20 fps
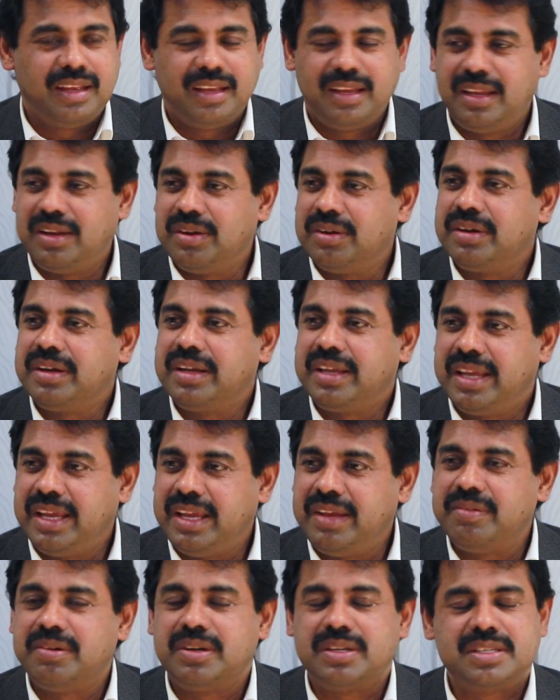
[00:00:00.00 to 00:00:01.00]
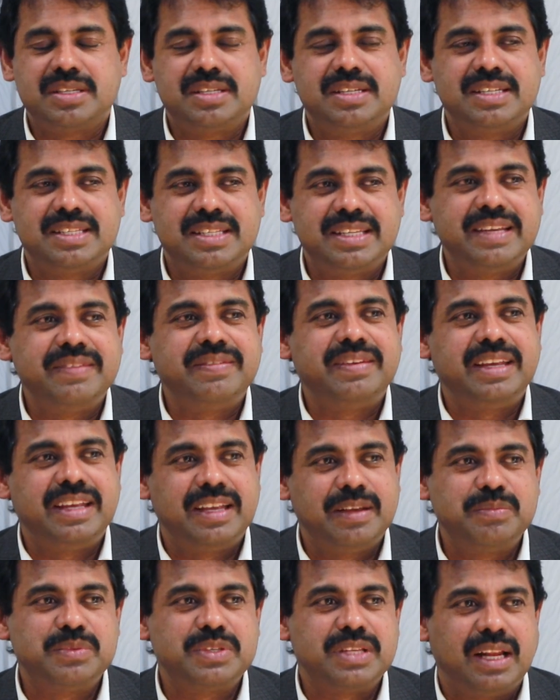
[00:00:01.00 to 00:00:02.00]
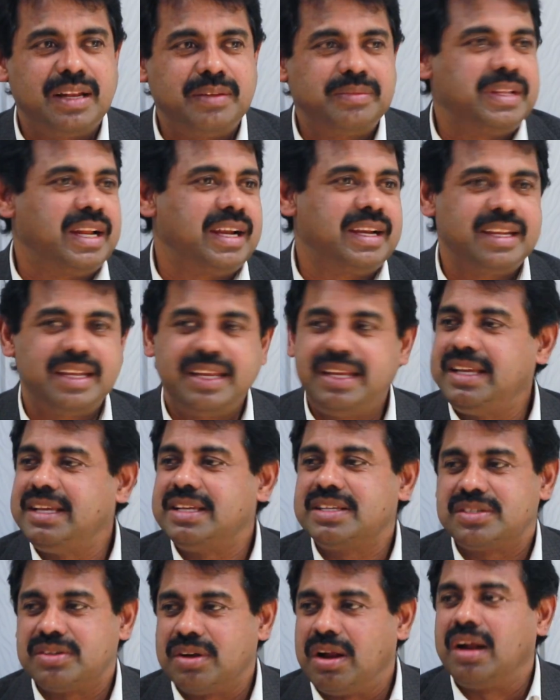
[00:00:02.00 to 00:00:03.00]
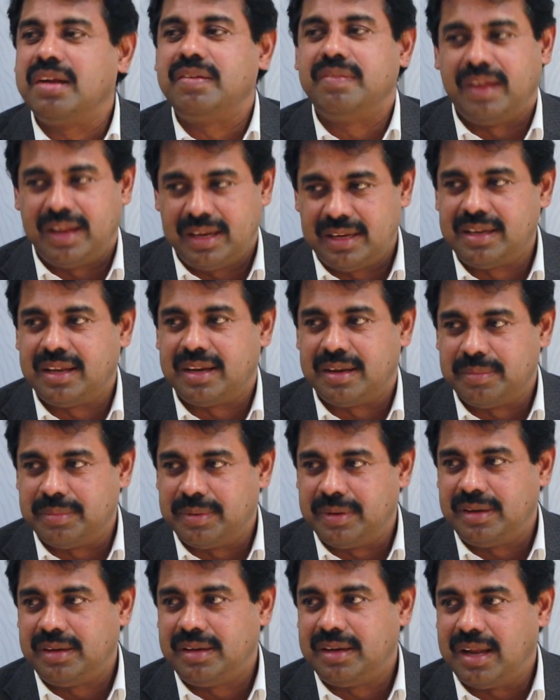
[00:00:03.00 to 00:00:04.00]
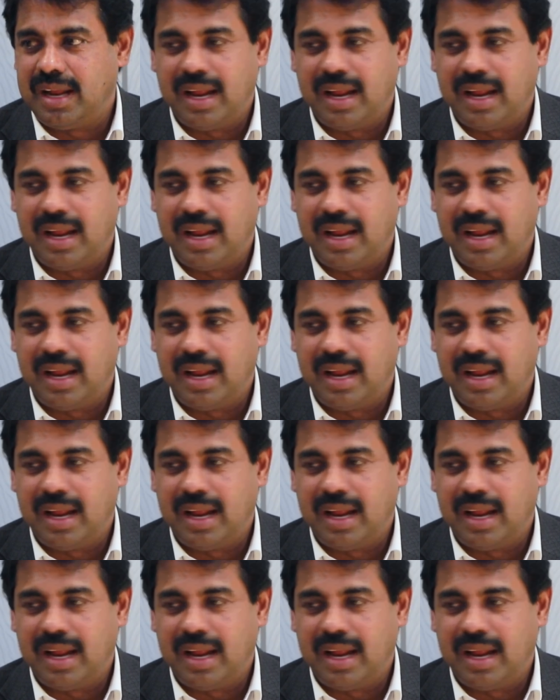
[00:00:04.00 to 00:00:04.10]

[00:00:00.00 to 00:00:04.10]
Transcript: You know, he was deceiving himself that he is not vulnerable,